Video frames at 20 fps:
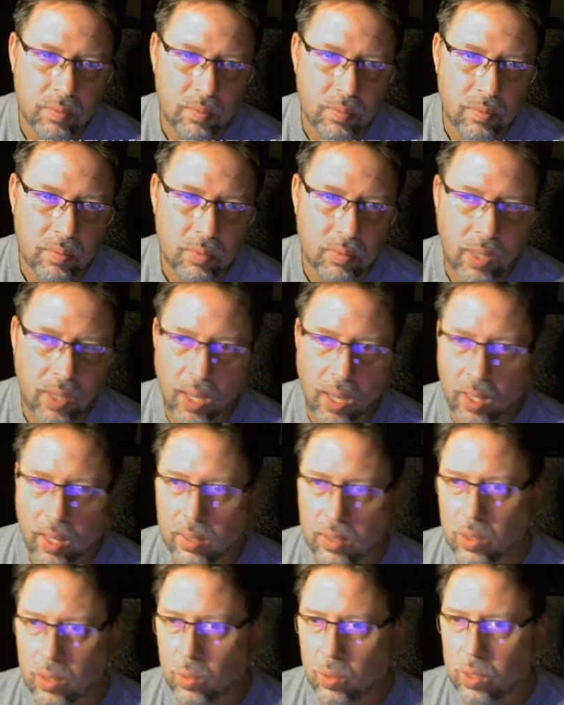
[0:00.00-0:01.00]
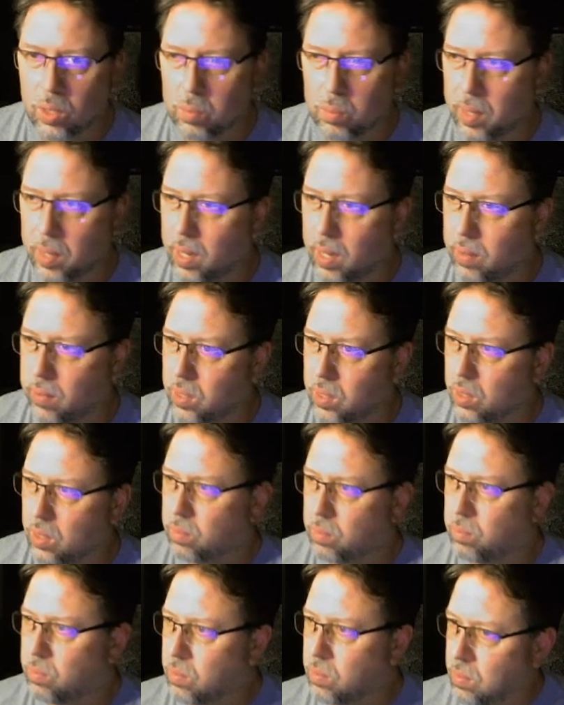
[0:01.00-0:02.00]
Yeah, so we just might have to
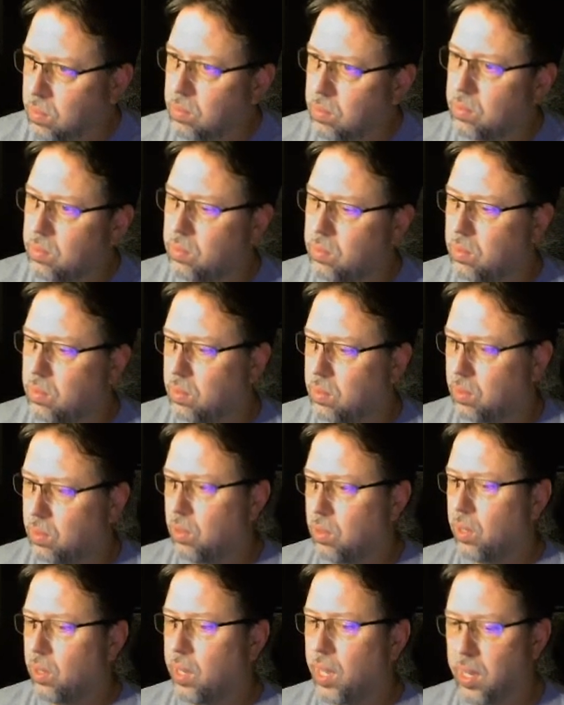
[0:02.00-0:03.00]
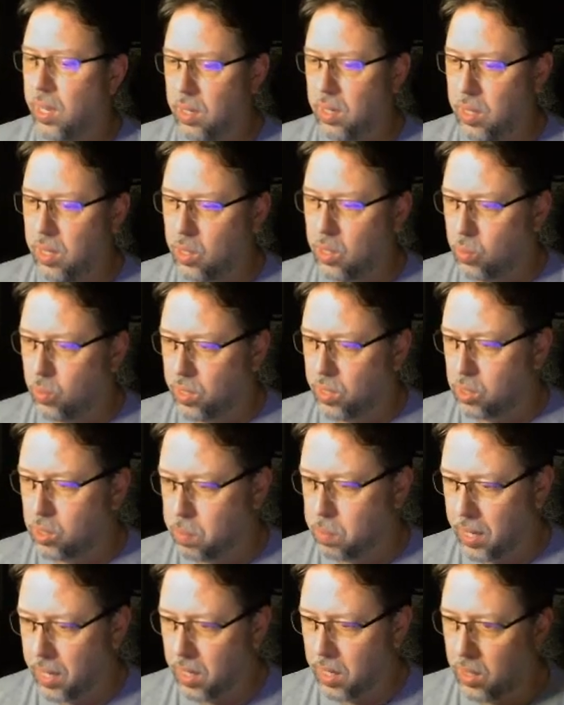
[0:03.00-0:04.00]
look at either
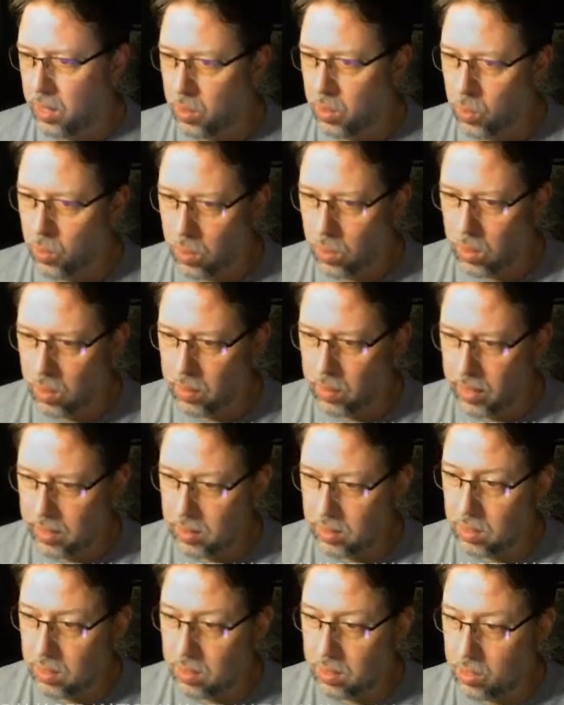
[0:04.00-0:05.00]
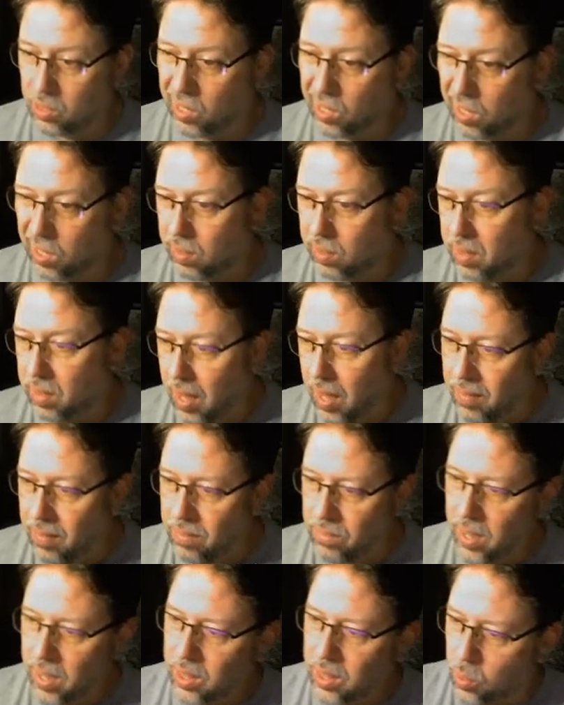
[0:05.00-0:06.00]
respecking or, like I said, just try to find
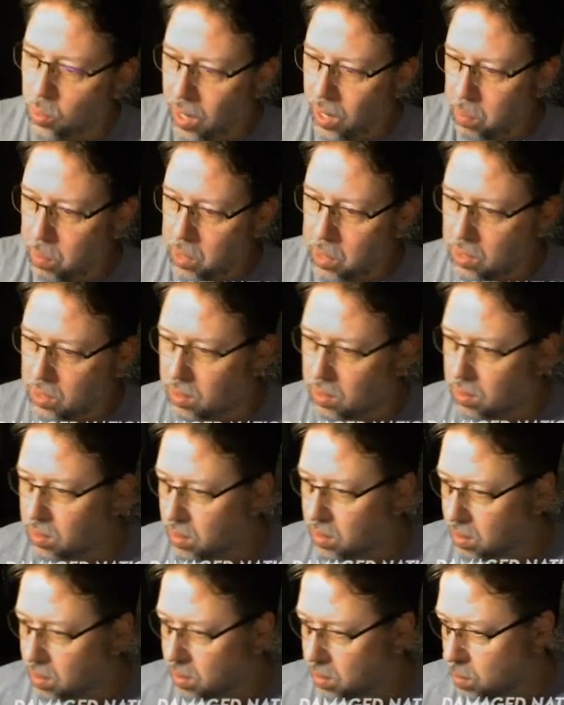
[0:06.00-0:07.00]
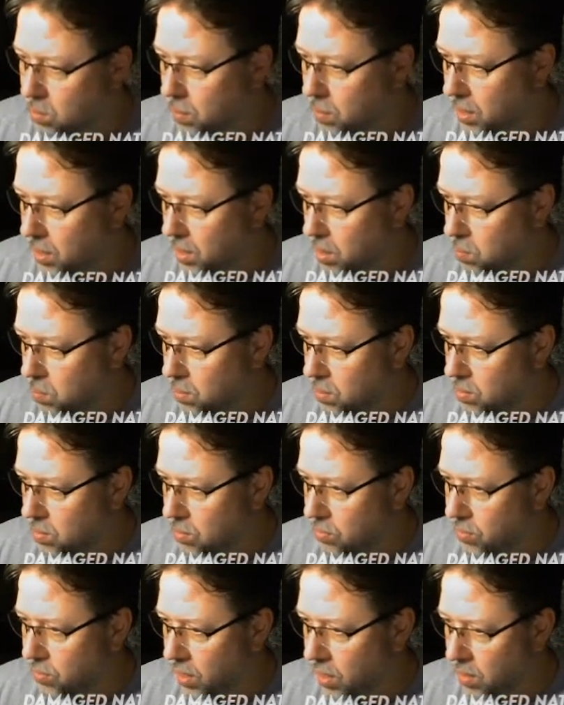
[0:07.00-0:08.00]
the right mission to make him as
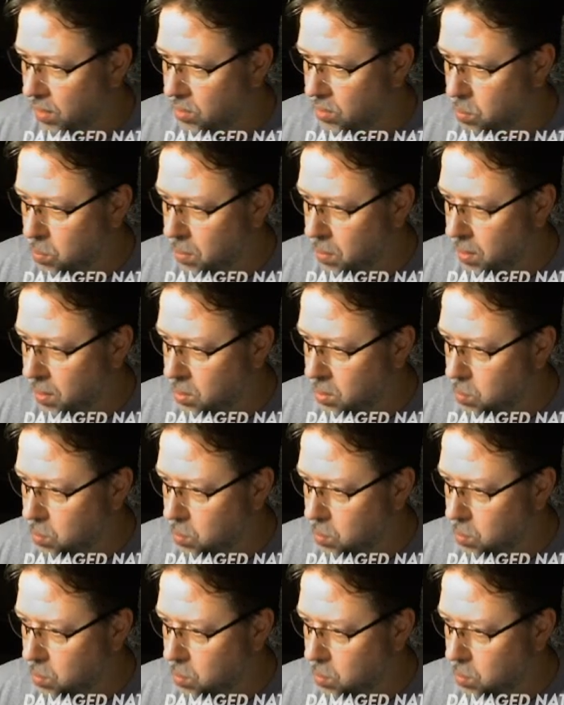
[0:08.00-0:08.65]
effective as possible.